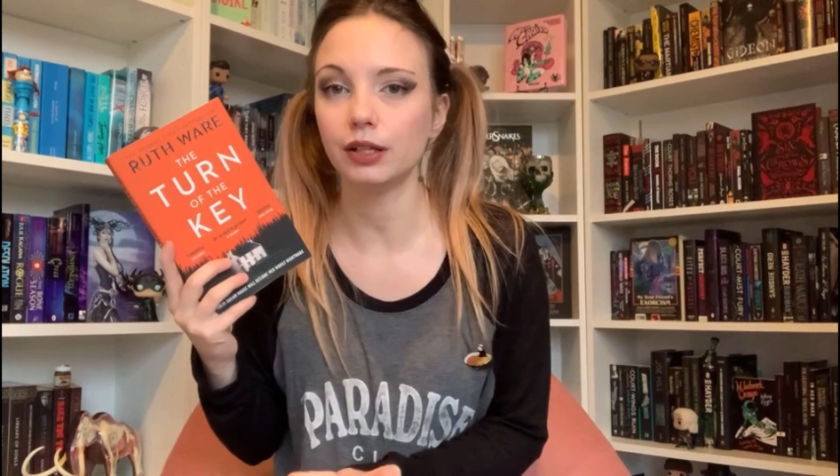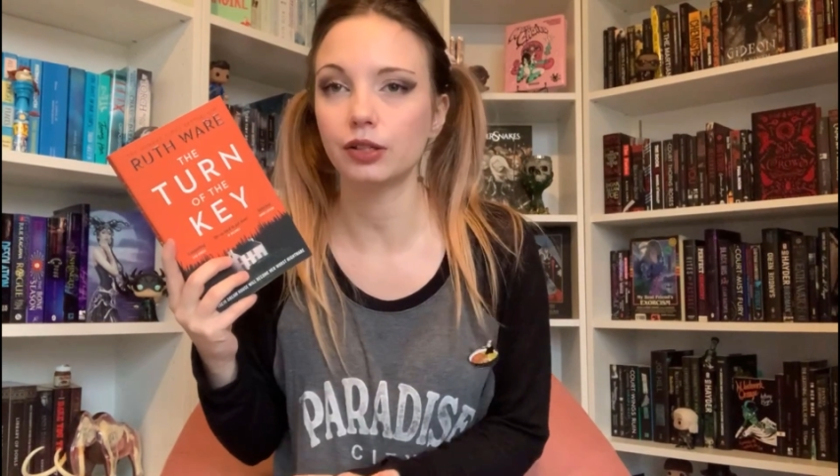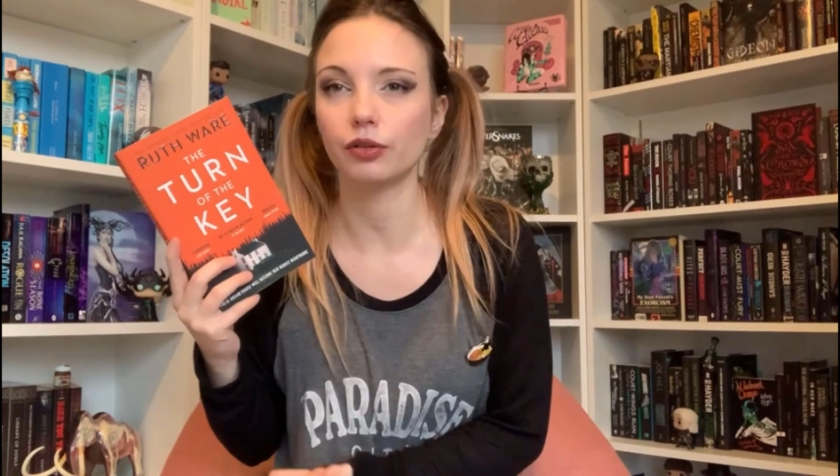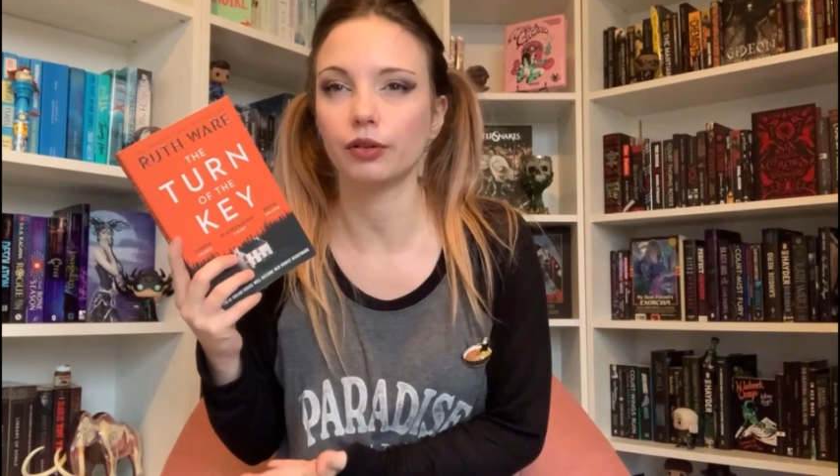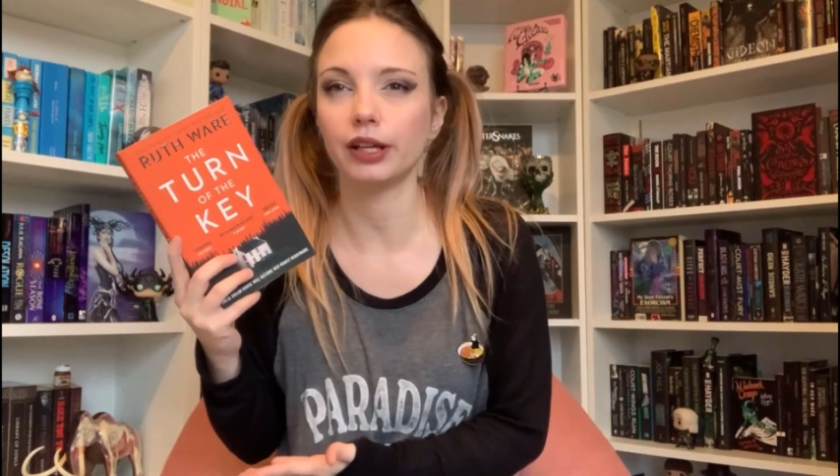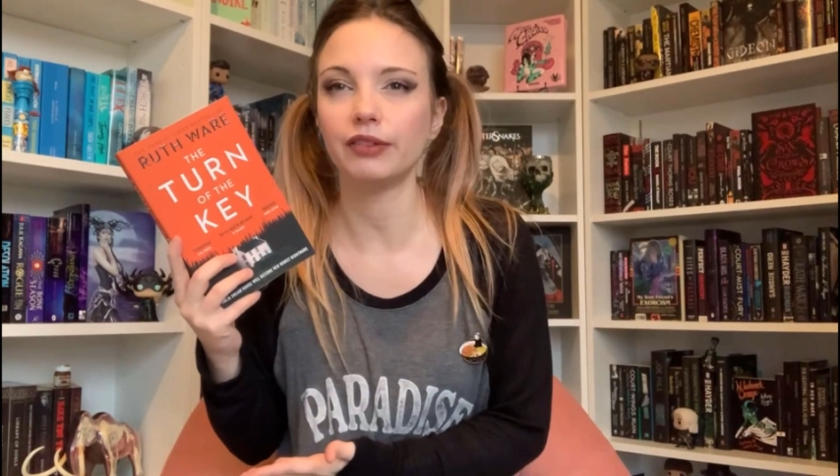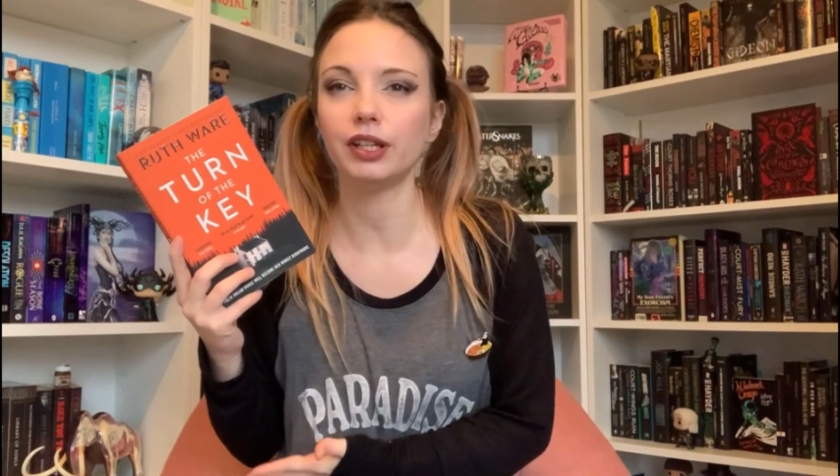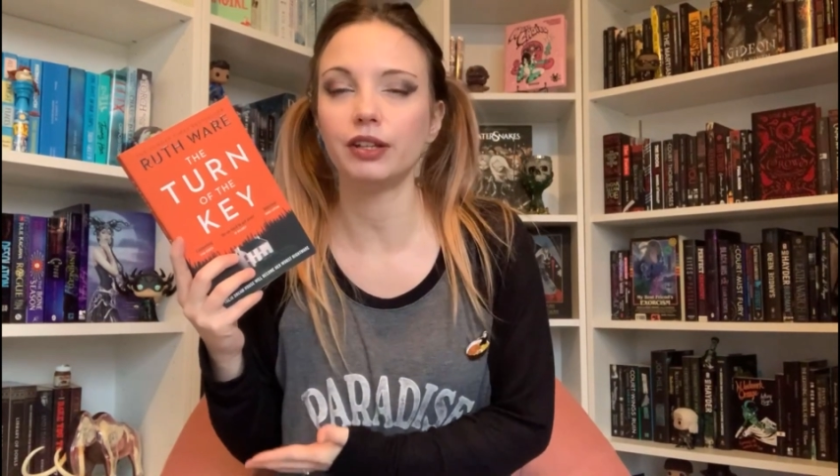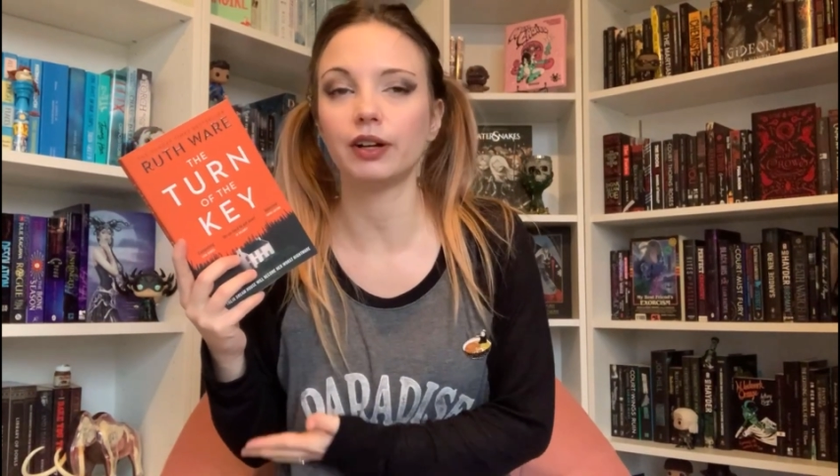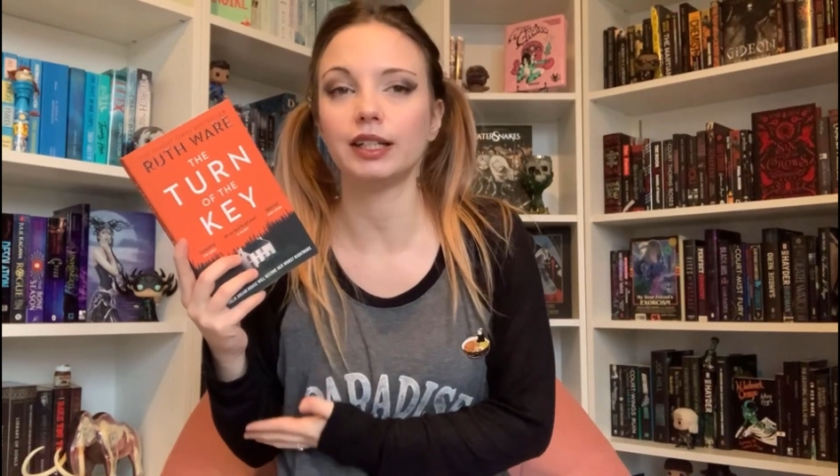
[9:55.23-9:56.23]
So even
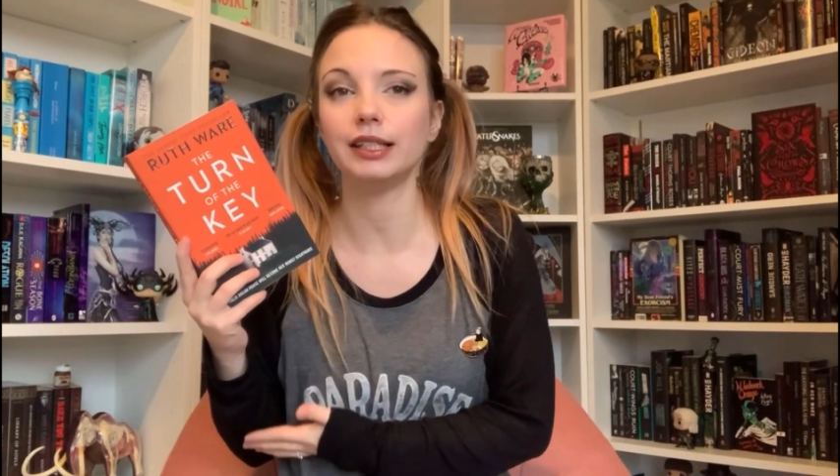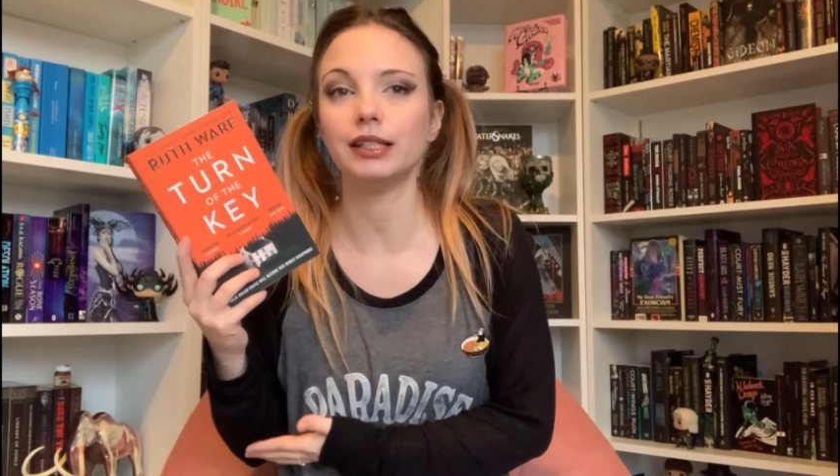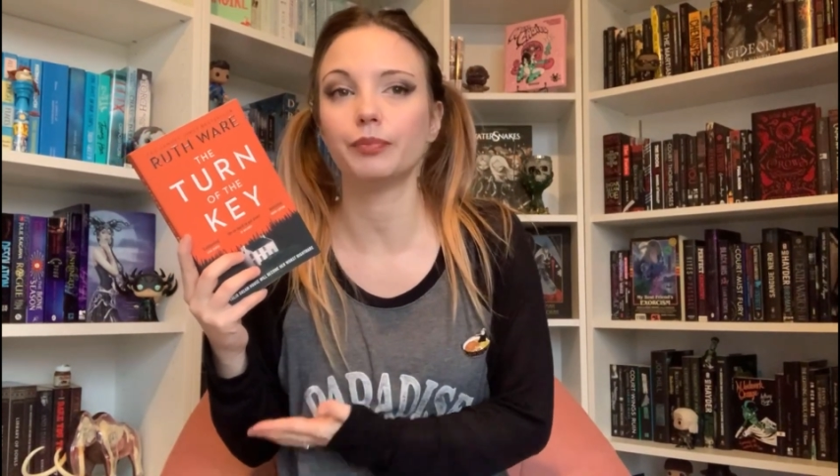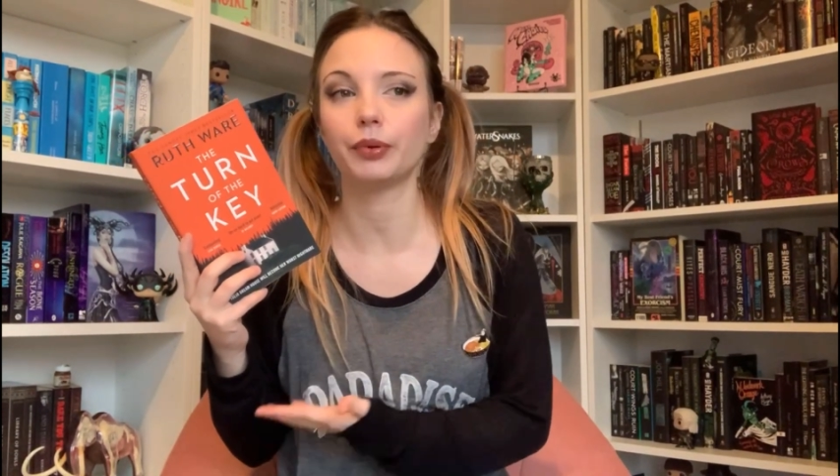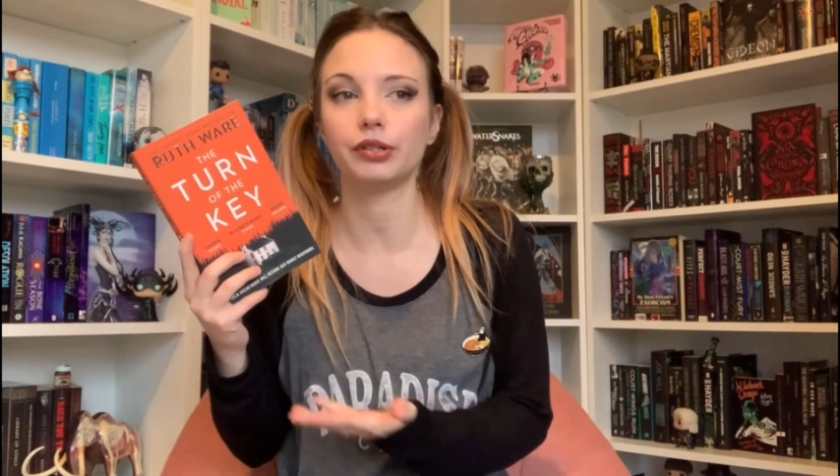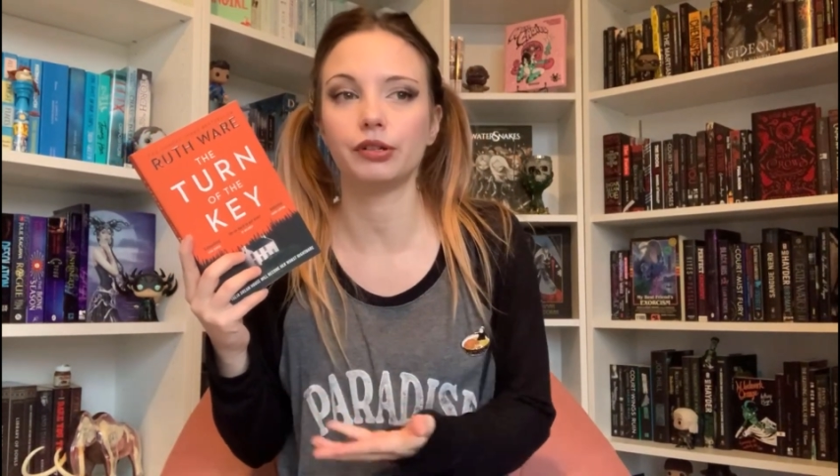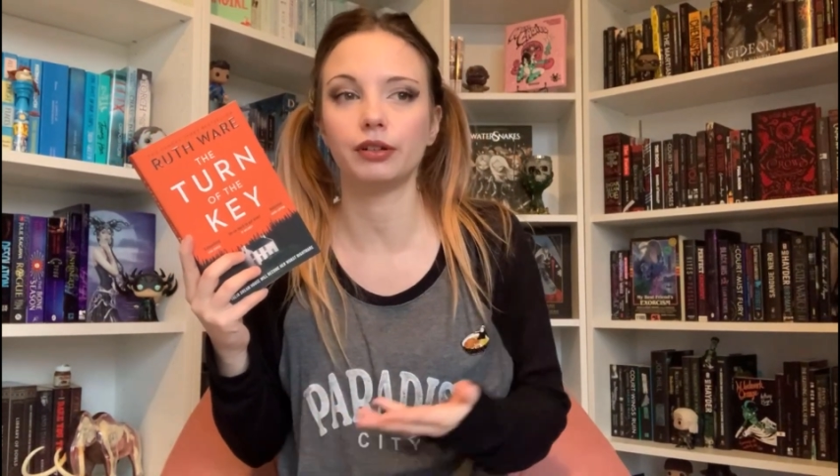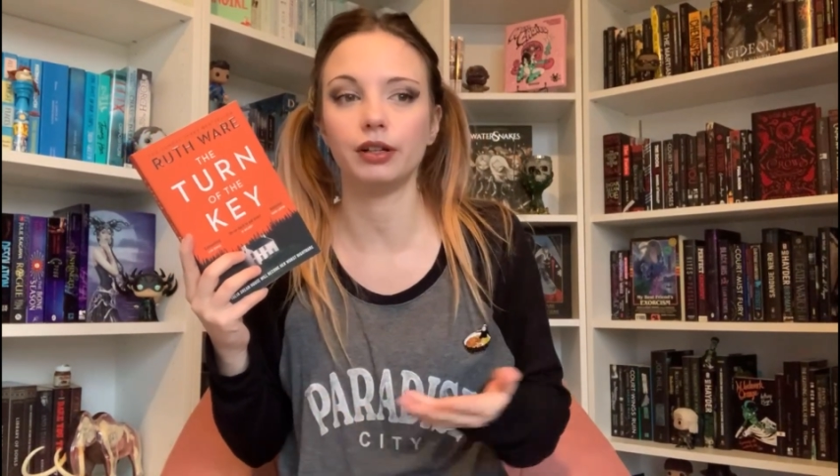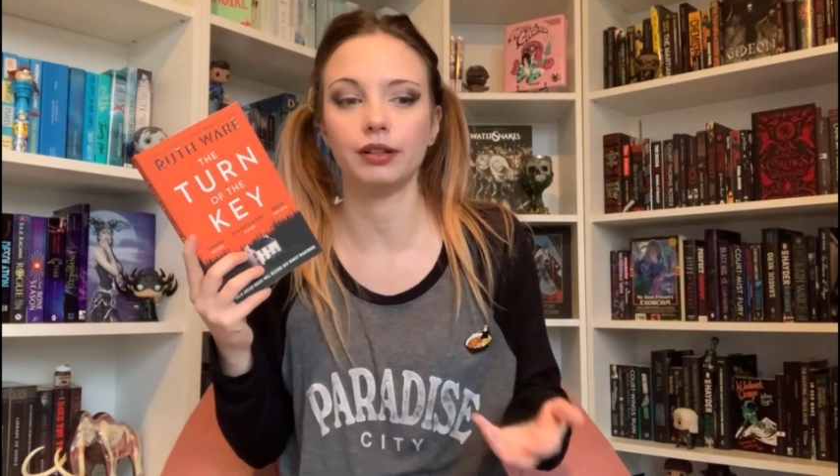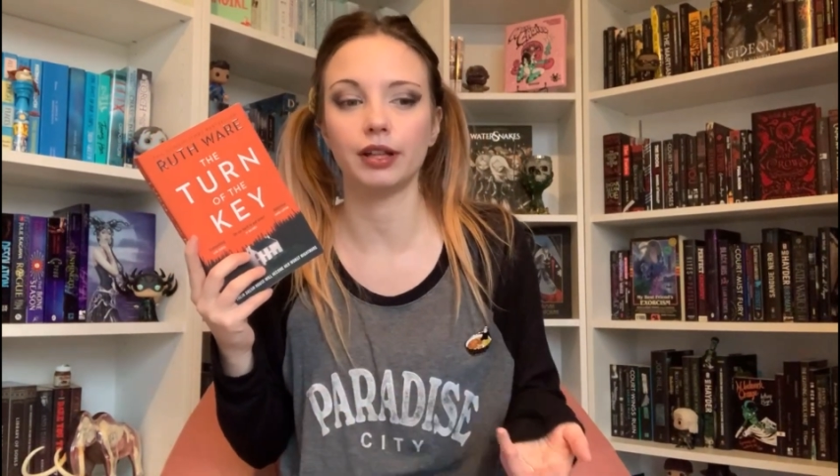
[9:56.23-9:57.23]
if I didn't
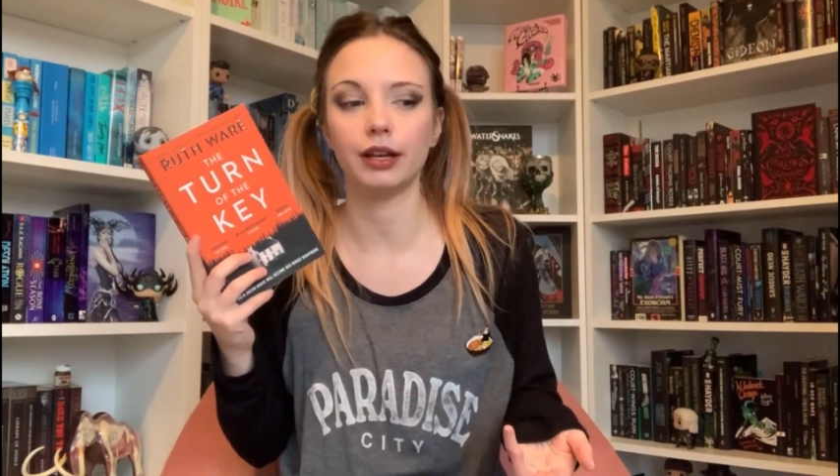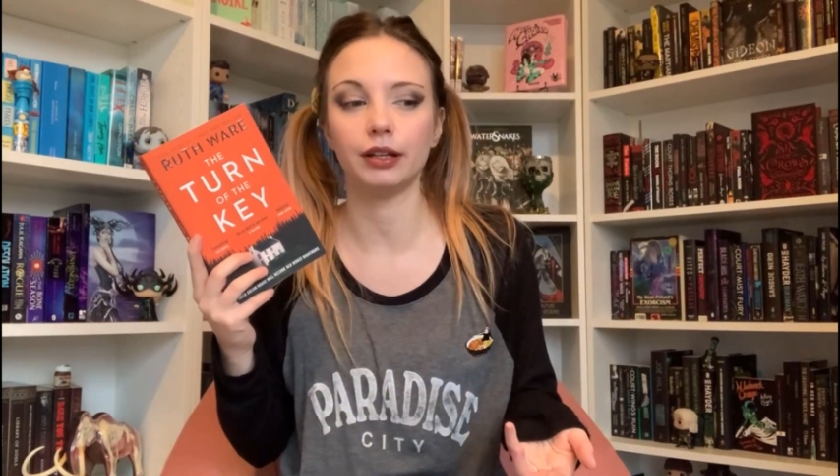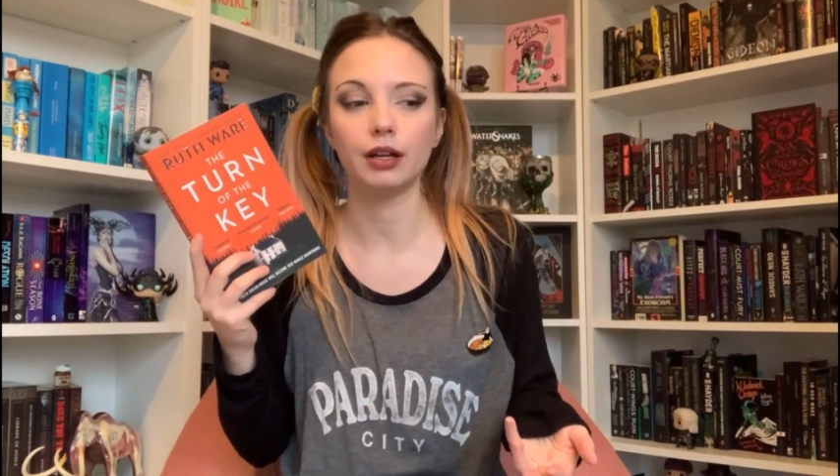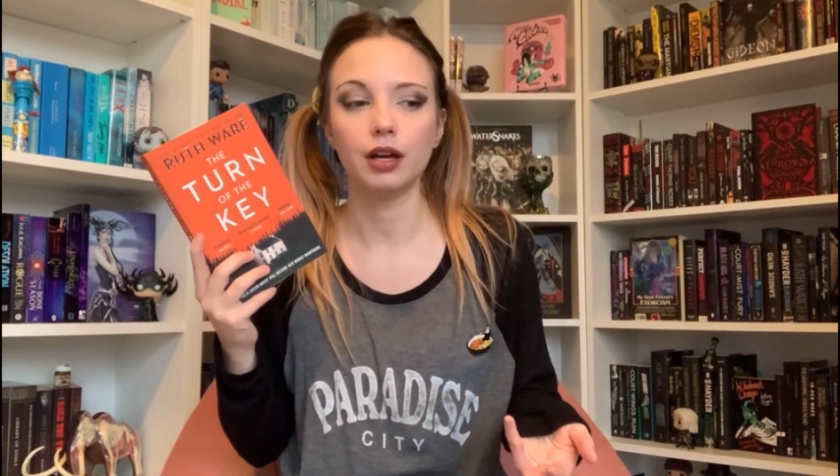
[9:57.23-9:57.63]
particularly then